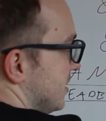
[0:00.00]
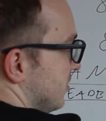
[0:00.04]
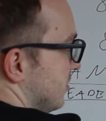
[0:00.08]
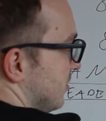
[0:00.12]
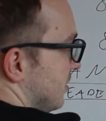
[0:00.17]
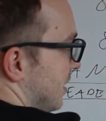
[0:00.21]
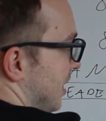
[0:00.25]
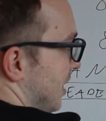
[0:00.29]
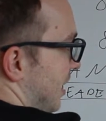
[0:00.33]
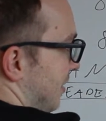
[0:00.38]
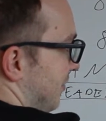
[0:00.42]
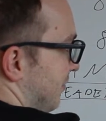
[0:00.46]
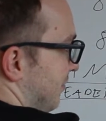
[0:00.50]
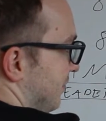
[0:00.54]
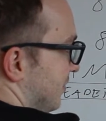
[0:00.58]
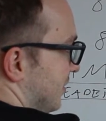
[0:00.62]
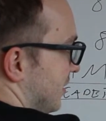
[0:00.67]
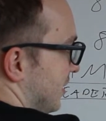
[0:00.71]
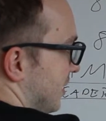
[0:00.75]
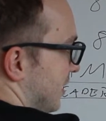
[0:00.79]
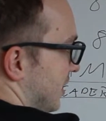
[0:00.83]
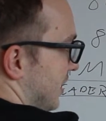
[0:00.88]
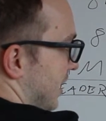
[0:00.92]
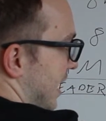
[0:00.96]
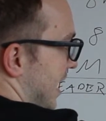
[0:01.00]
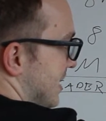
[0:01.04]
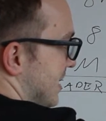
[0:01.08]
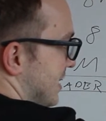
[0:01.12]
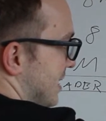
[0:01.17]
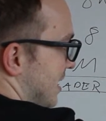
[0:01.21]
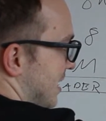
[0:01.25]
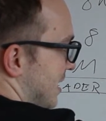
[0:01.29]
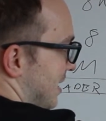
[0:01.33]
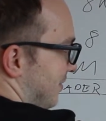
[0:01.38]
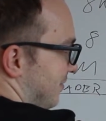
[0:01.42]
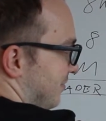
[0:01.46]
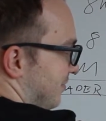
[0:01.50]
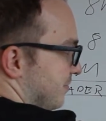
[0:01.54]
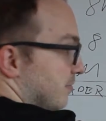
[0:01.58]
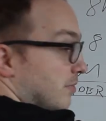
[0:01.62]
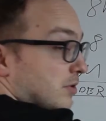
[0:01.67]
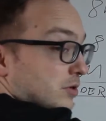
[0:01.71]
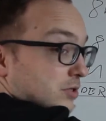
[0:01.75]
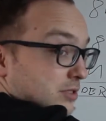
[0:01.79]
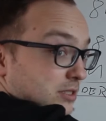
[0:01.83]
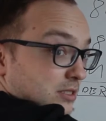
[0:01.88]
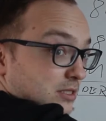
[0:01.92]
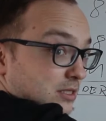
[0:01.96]
to the left, and the
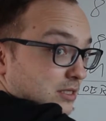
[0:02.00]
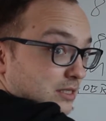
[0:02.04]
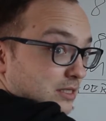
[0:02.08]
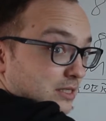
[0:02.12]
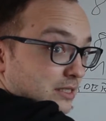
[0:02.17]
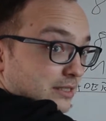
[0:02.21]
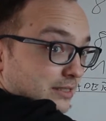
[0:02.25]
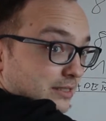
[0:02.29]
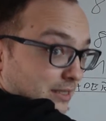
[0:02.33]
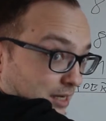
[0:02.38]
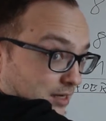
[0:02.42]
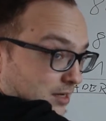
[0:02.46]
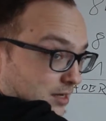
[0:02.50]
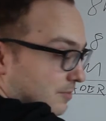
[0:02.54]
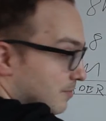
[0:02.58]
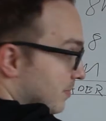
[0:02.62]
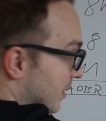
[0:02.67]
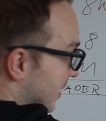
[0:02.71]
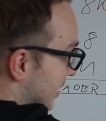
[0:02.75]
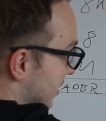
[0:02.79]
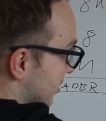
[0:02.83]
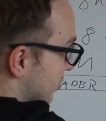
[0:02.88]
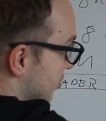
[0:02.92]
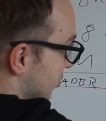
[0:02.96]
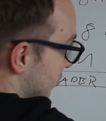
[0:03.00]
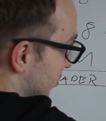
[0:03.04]
leftmost data page